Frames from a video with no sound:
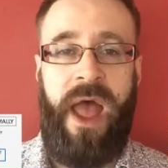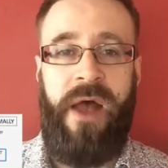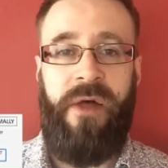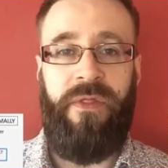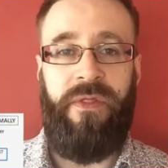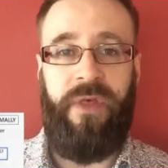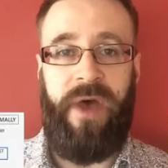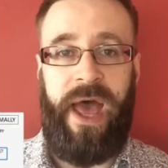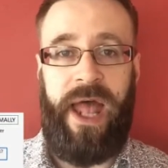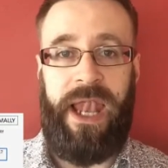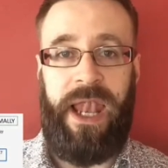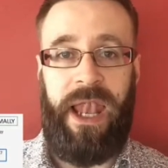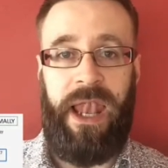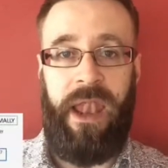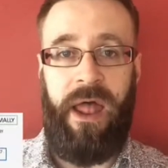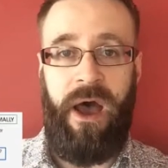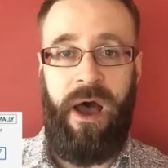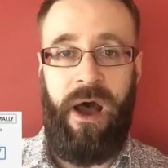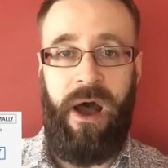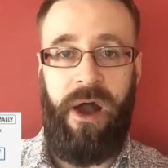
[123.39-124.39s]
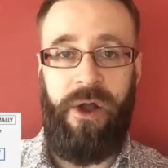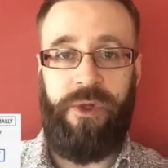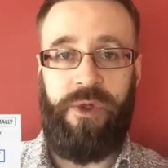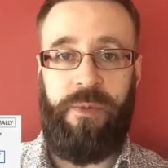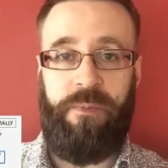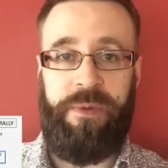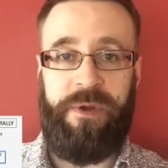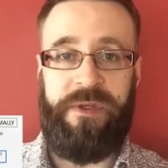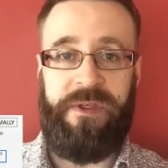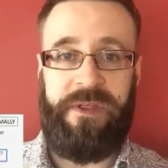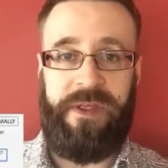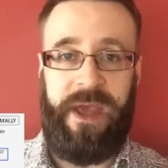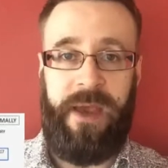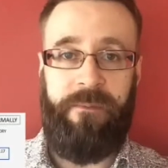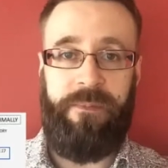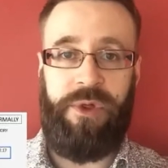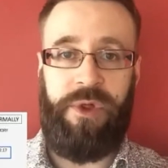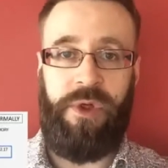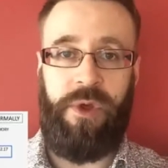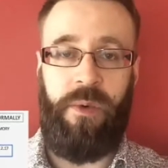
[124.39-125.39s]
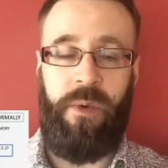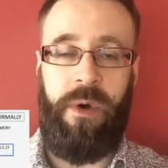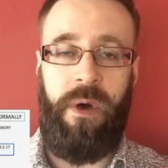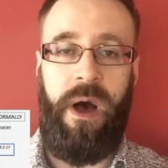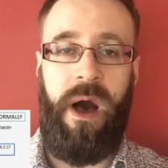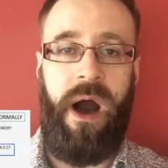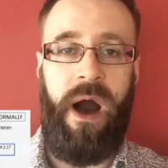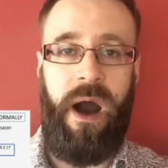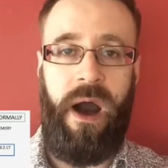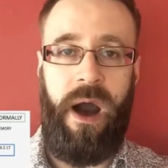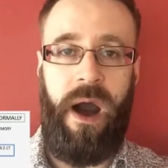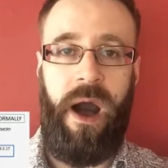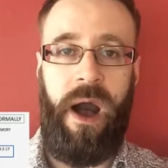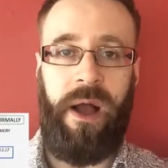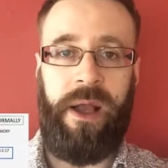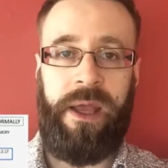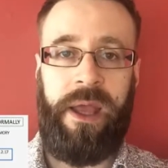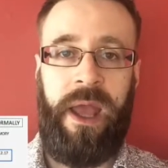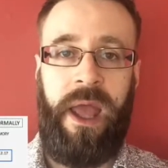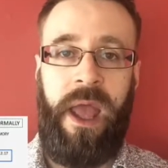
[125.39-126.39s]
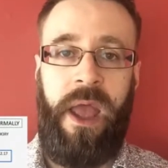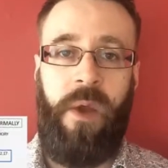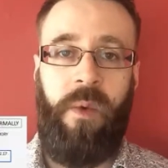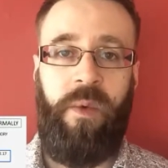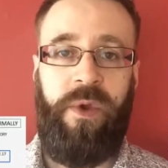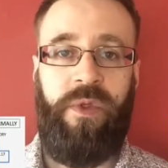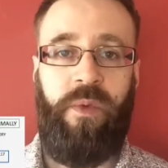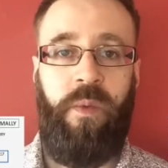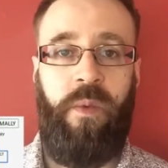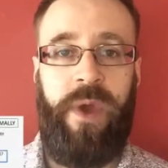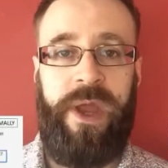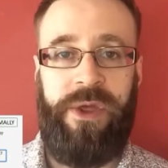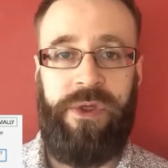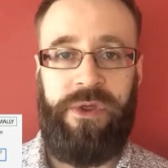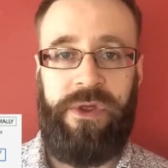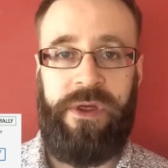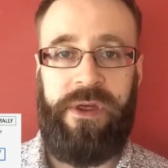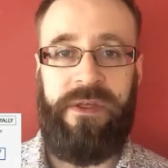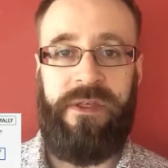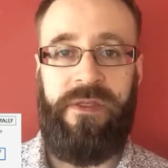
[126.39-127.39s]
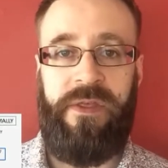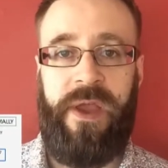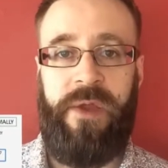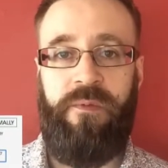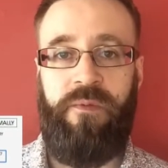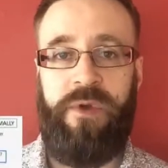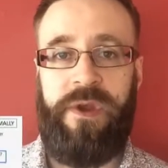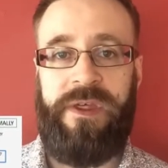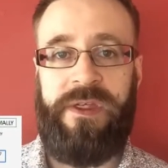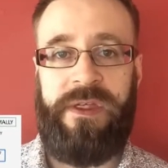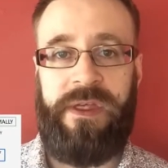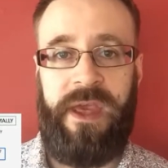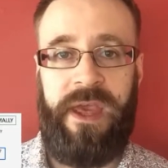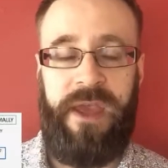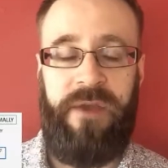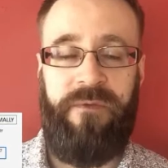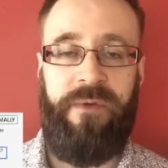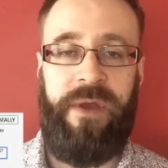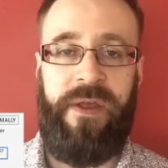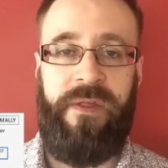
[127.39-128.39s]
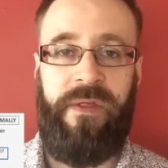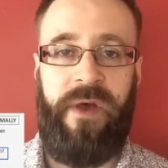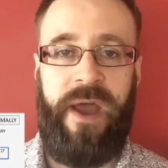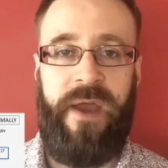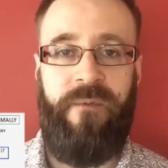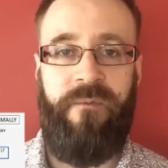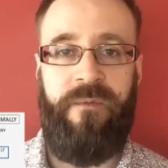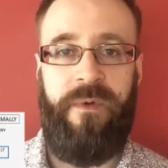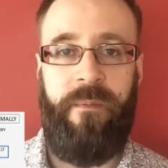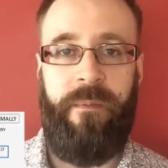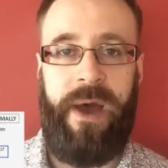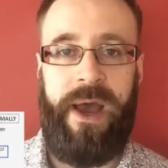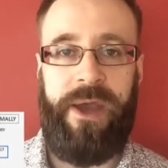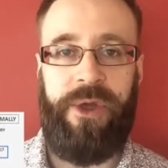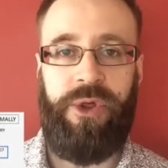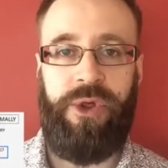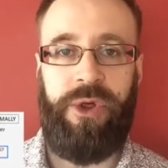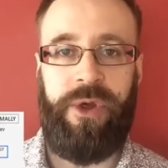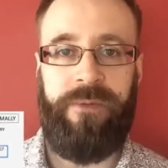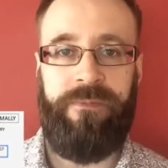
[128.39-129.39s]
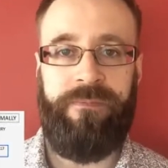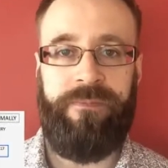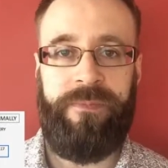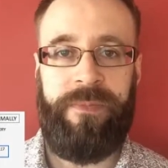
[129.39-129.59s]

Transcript: that large perceptual arc with which it's then receiving that information.